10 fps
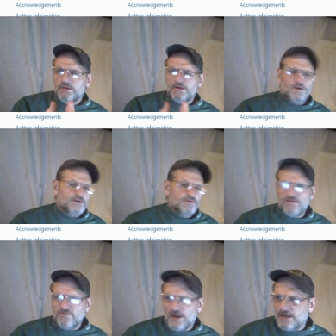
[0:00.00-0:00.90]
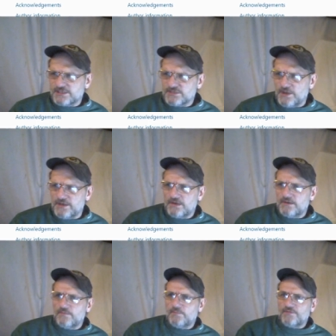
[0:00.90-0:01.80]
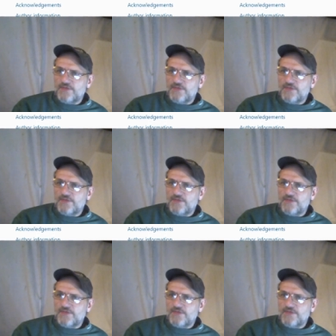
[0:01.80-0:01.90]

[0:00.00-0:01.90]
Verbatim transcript: oh, I don't even know how to explain it. But